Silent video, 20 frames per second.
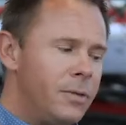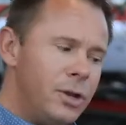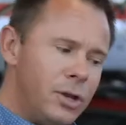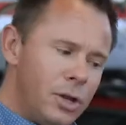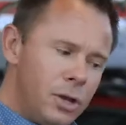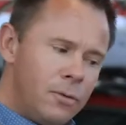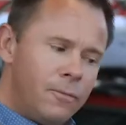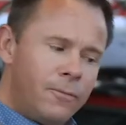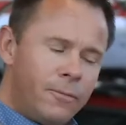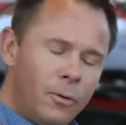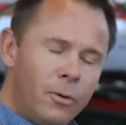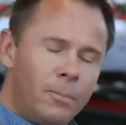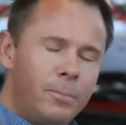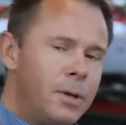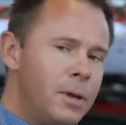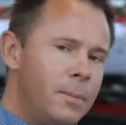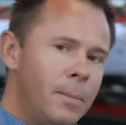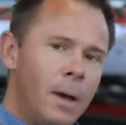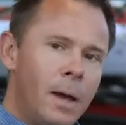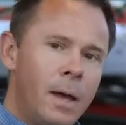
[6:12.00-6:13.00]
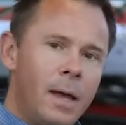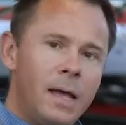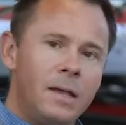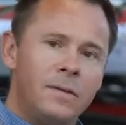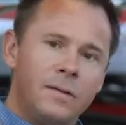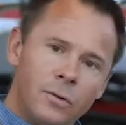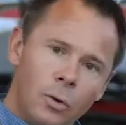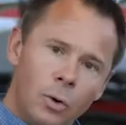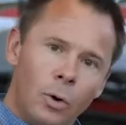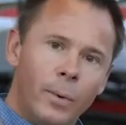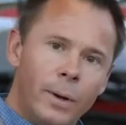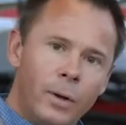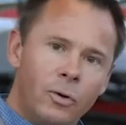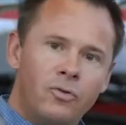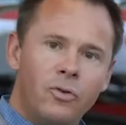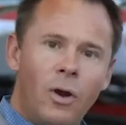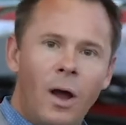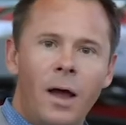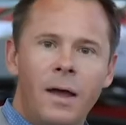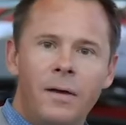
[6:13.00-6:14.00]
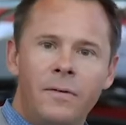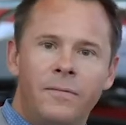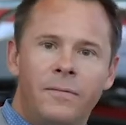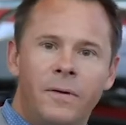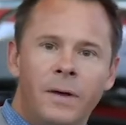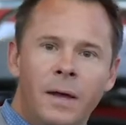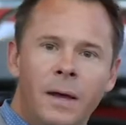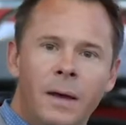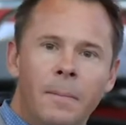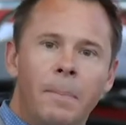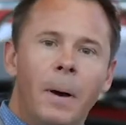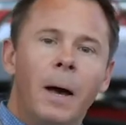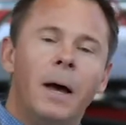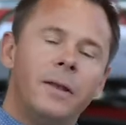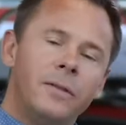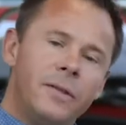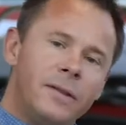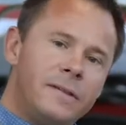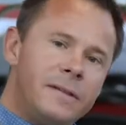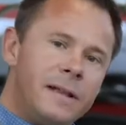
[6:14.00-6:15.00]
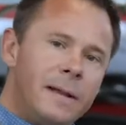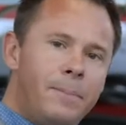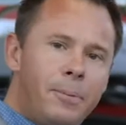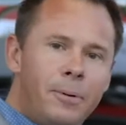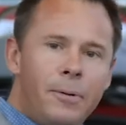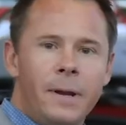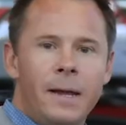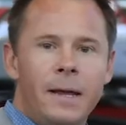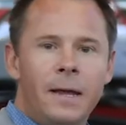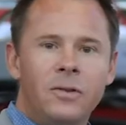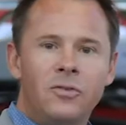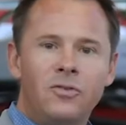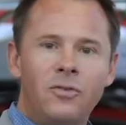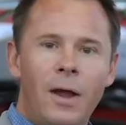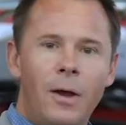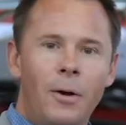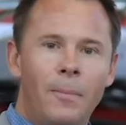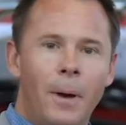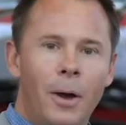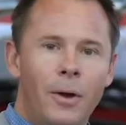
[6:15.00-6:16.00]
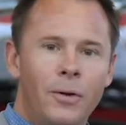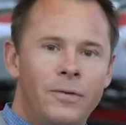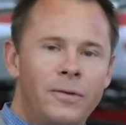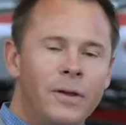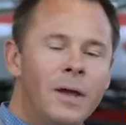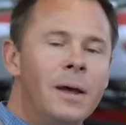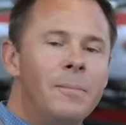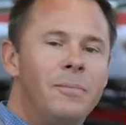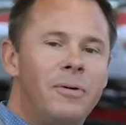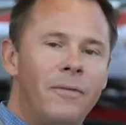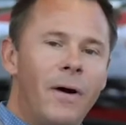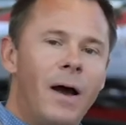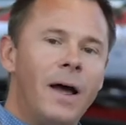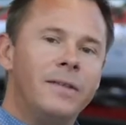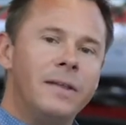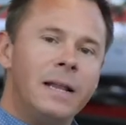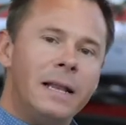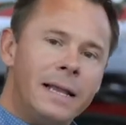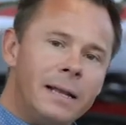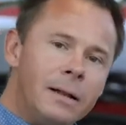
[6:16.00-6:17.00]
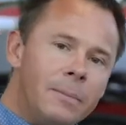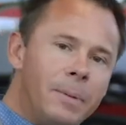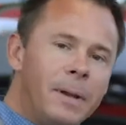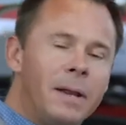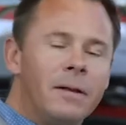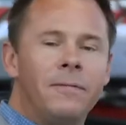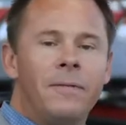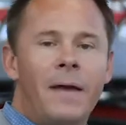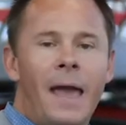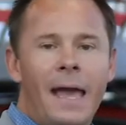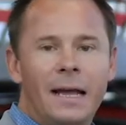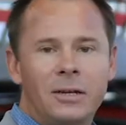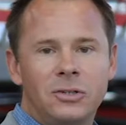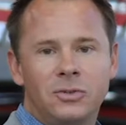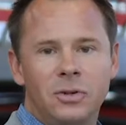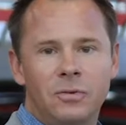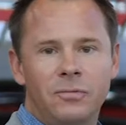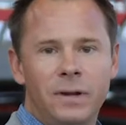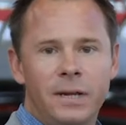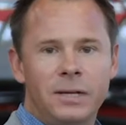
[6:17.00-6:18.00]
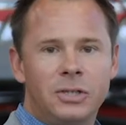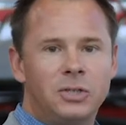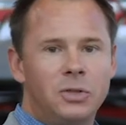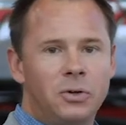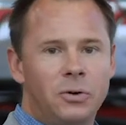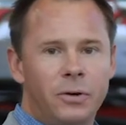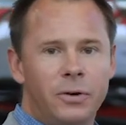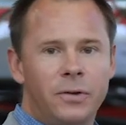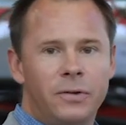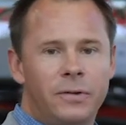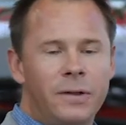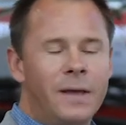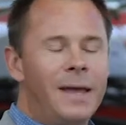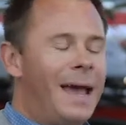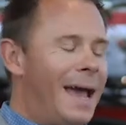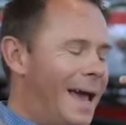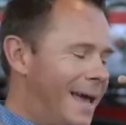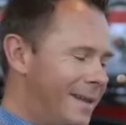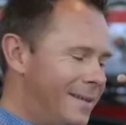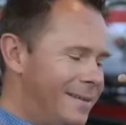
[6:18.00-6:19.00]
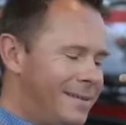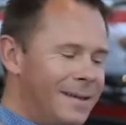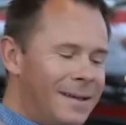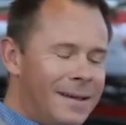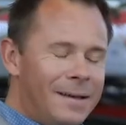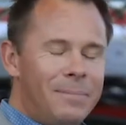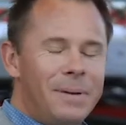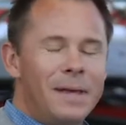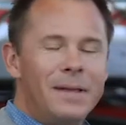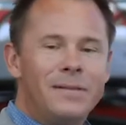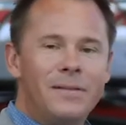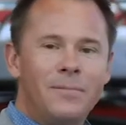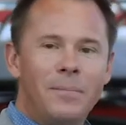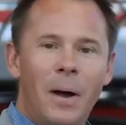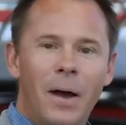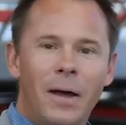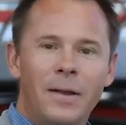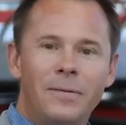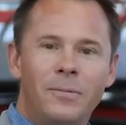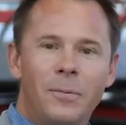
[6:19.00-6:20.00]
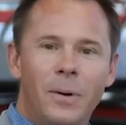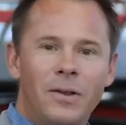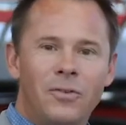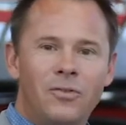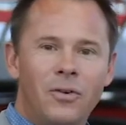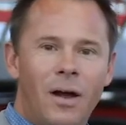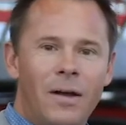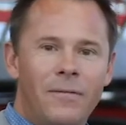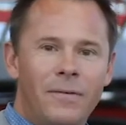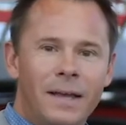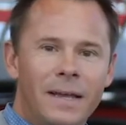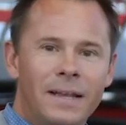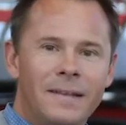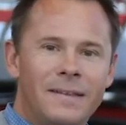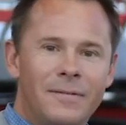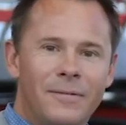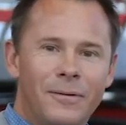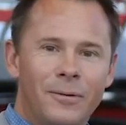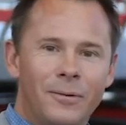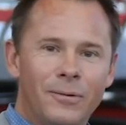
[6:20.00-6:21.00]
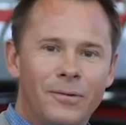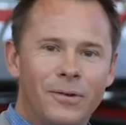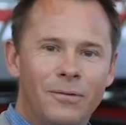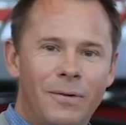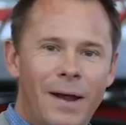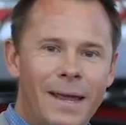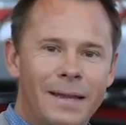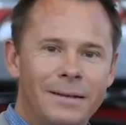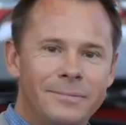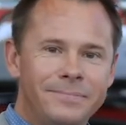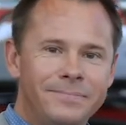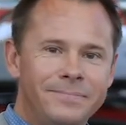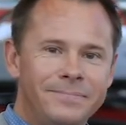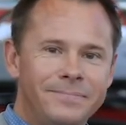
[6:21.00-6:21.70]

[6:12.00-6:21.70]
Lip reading: The new Ford Puma isn't all-wheel drive, but the slippery and trail modes provides a little bit of extra reassurance and peace of mind when driving in difficult terrain.